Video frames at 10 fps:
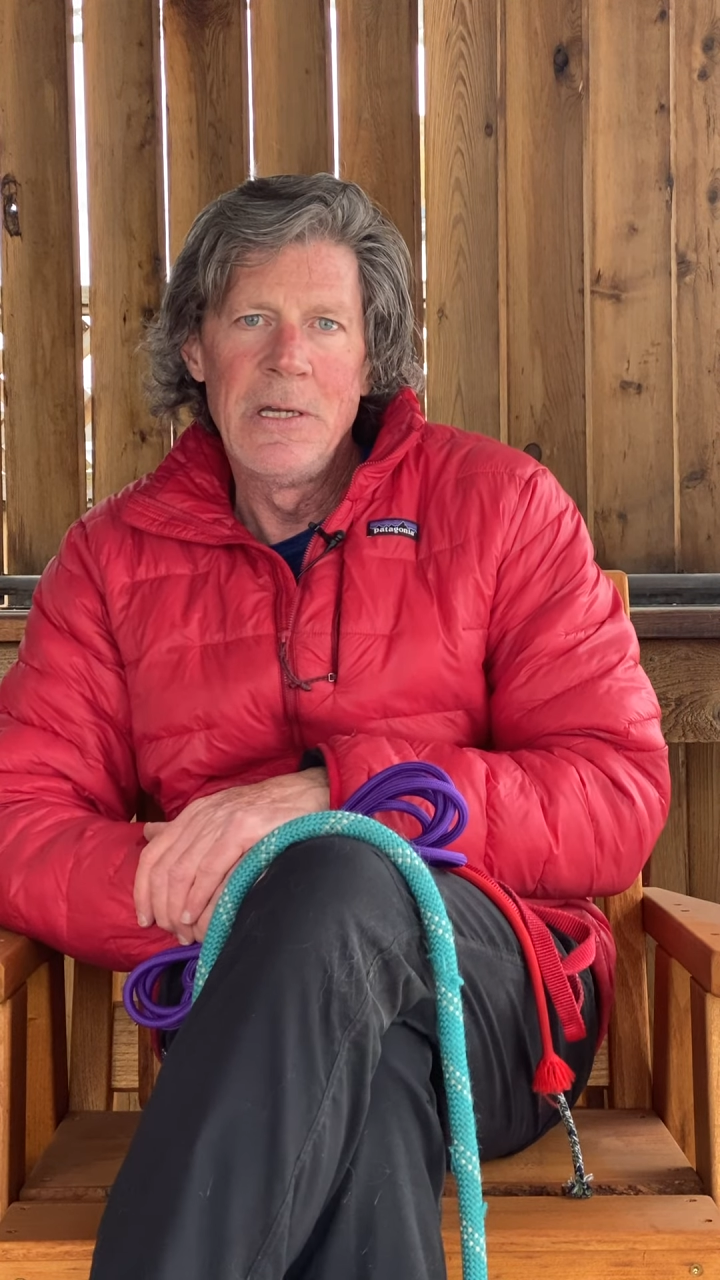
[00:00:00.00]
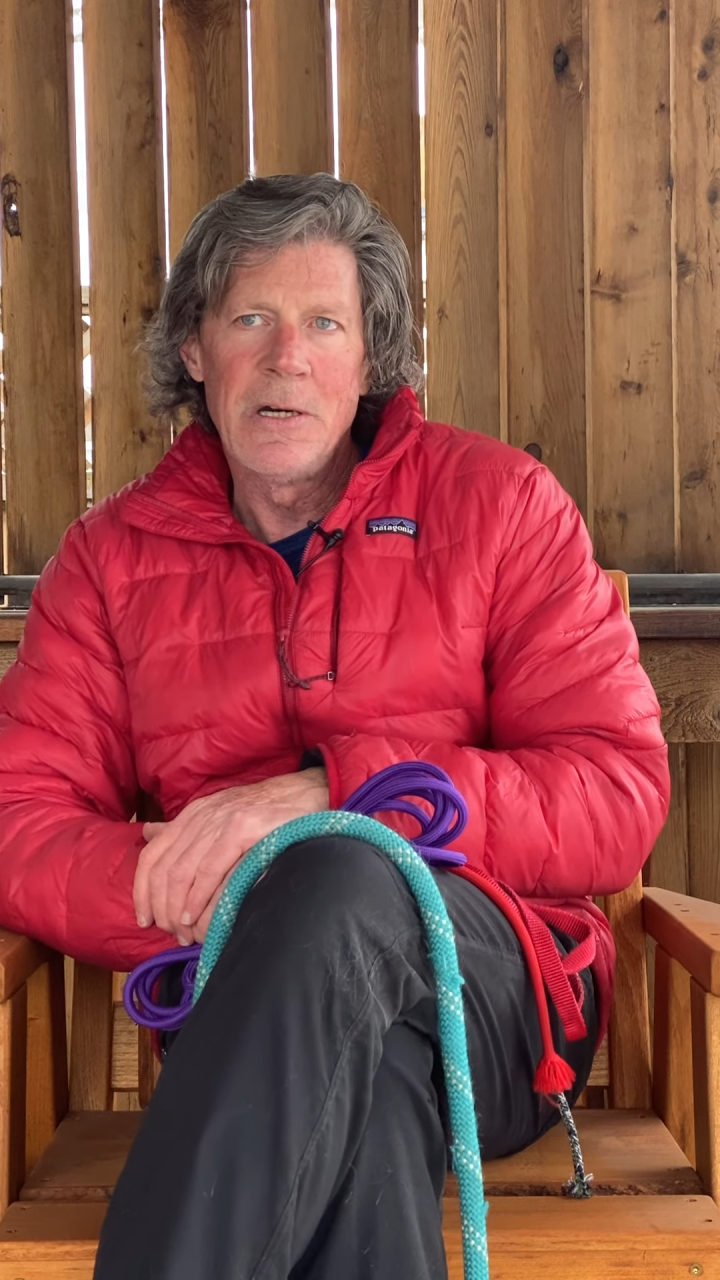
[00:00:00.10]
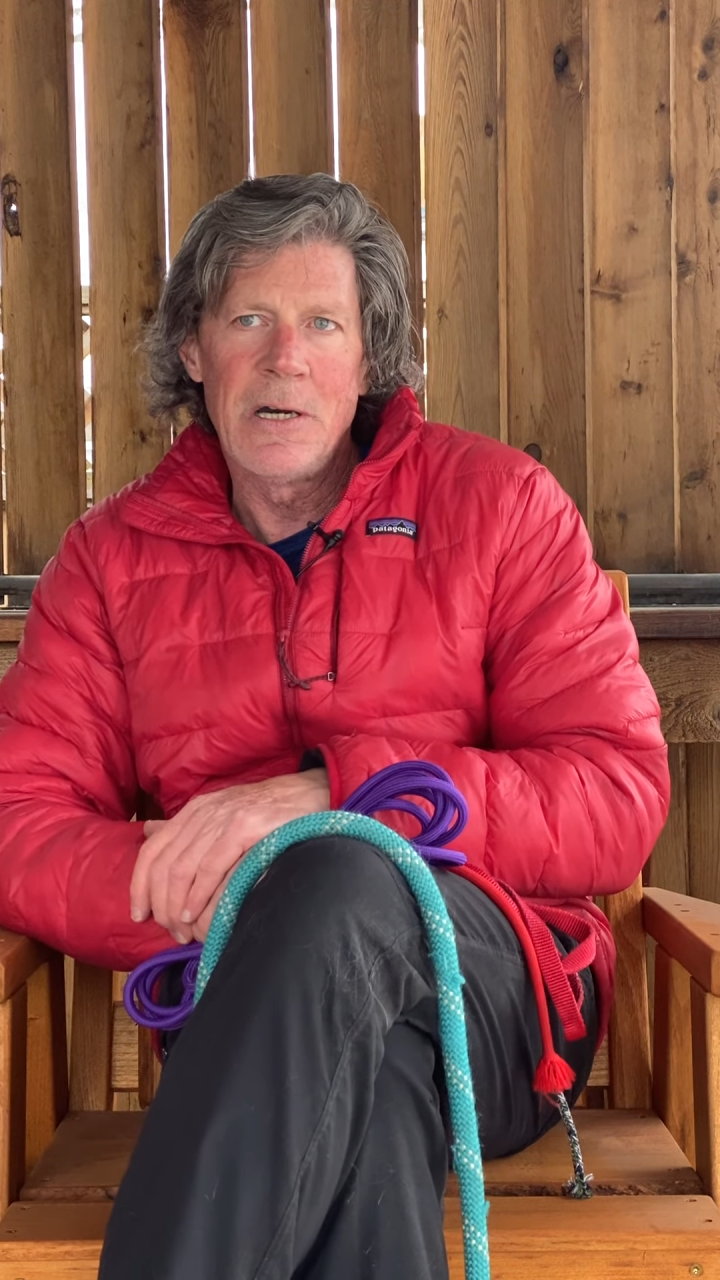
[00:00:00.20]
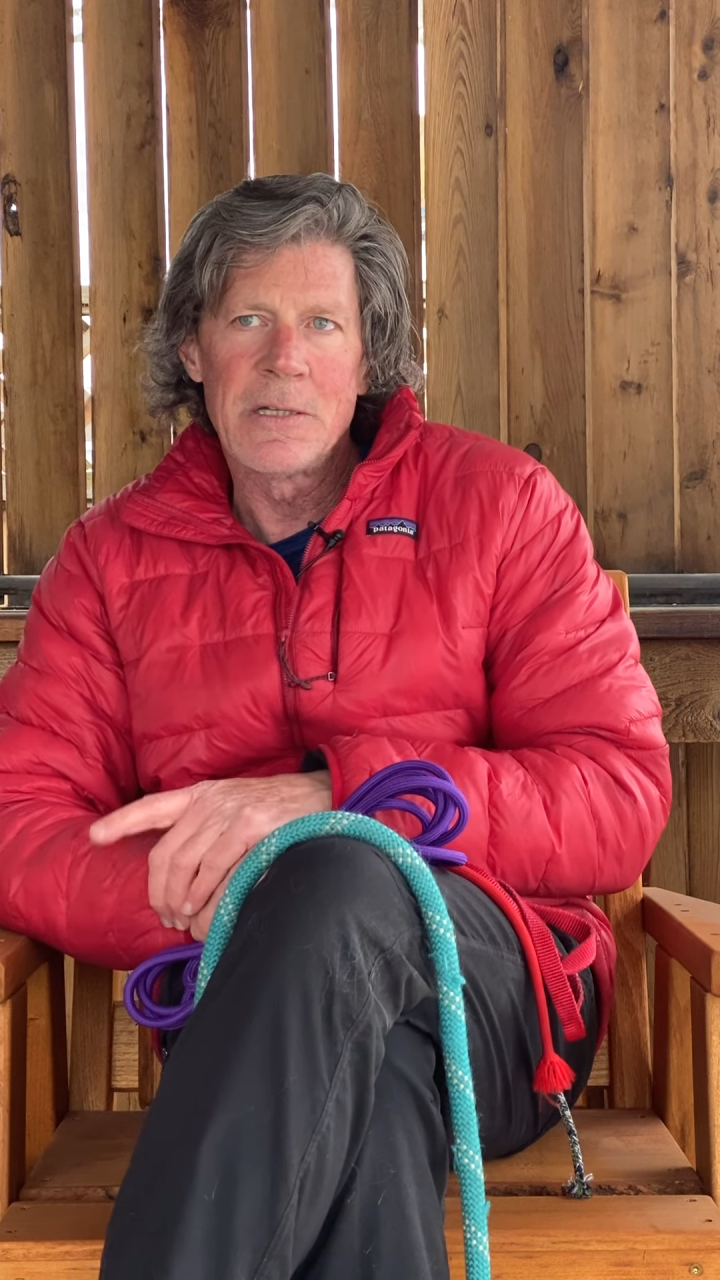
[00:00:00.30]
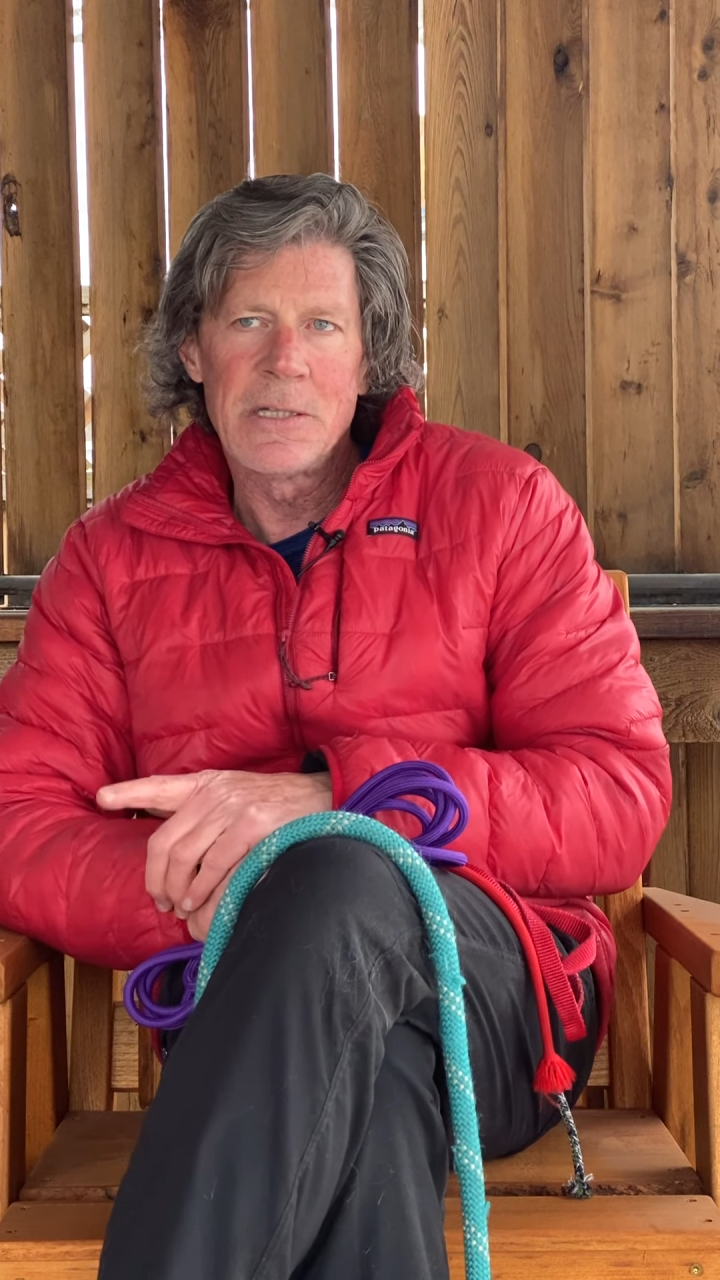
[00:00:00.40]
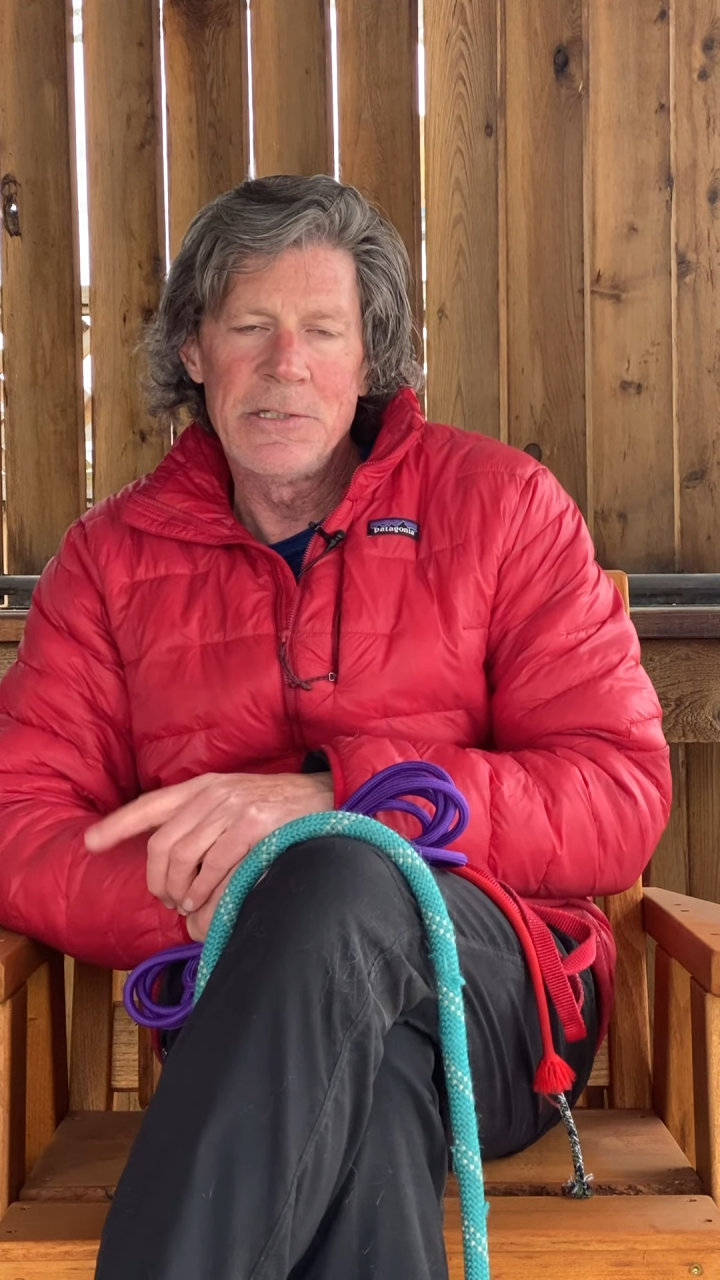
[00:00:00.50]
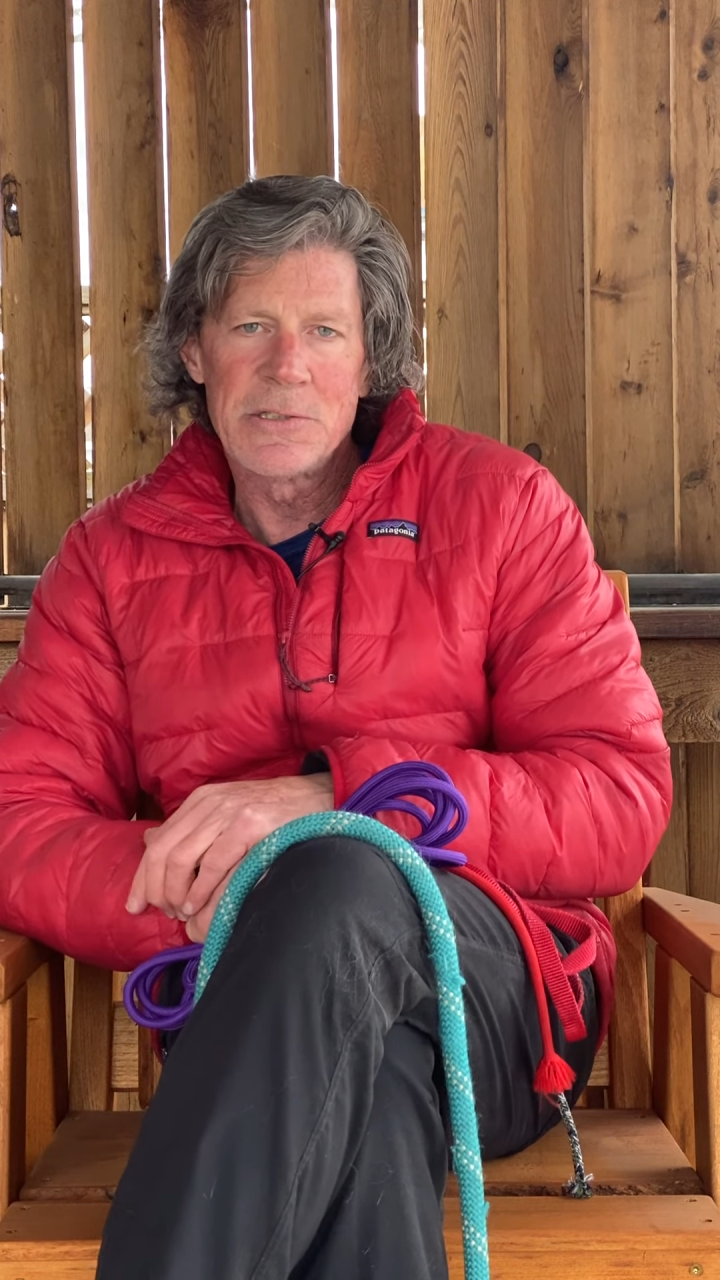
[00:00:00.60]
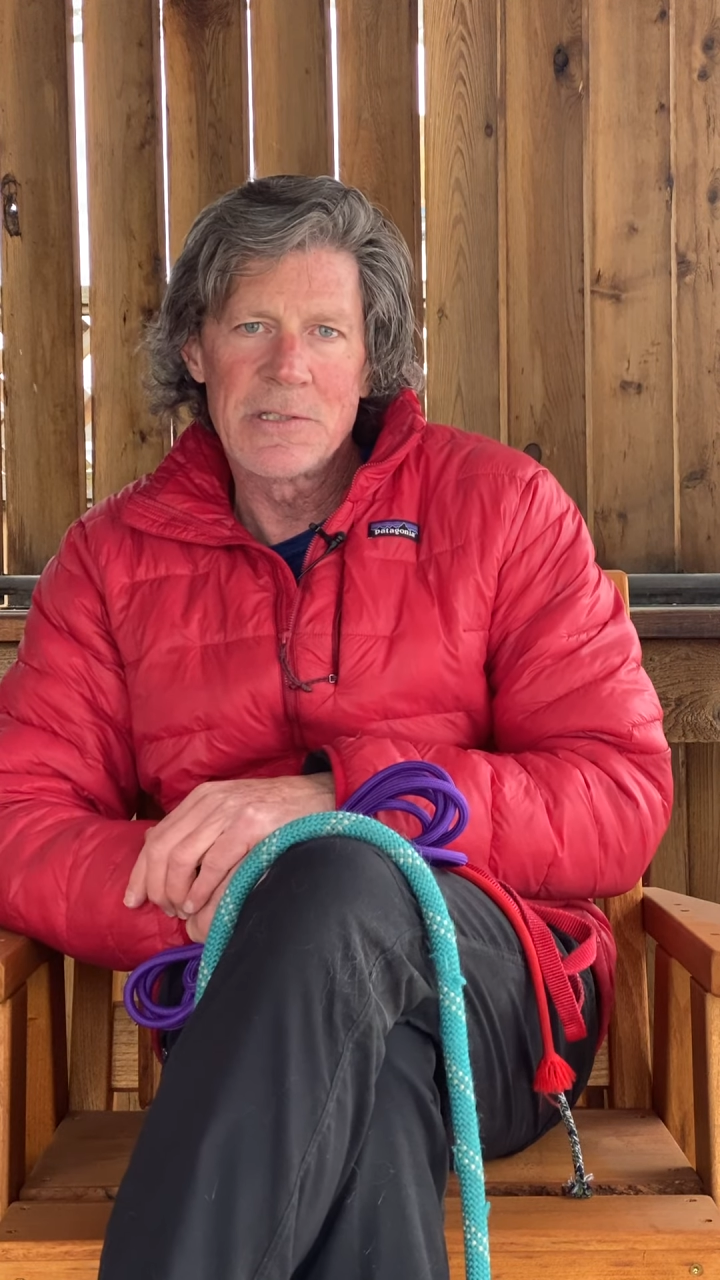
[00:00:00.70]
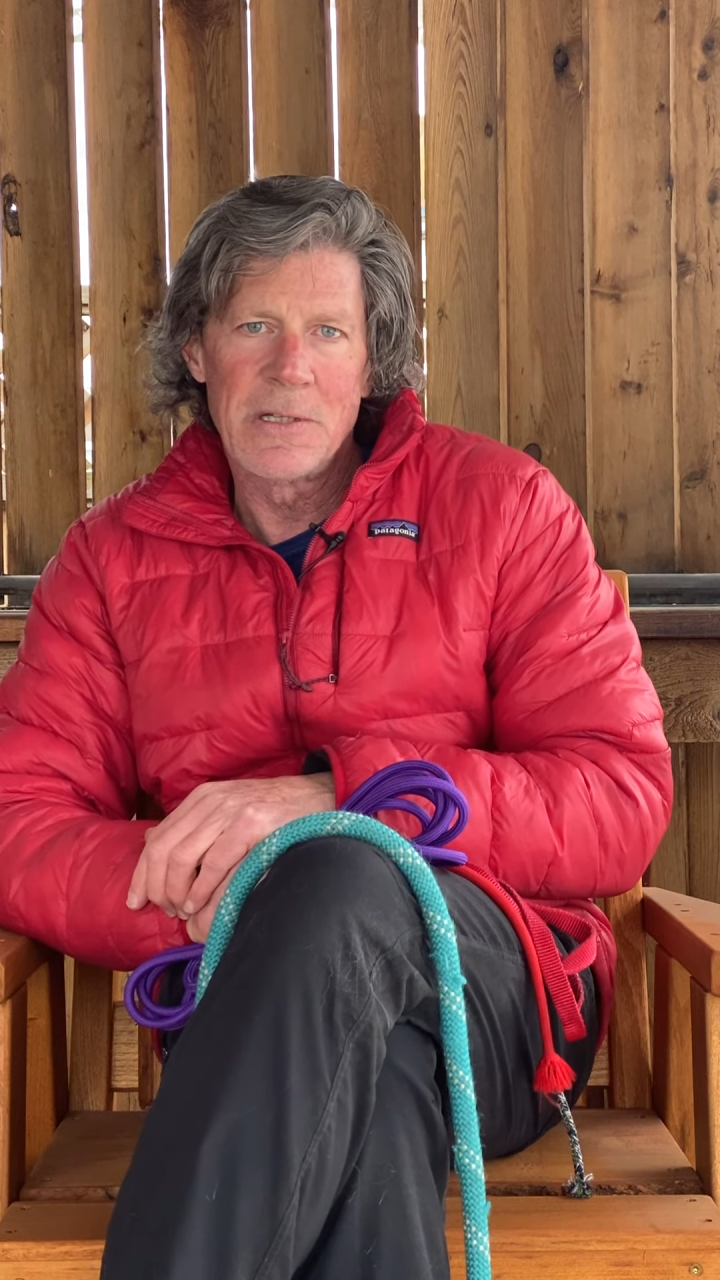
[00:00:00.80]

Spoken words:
on leashes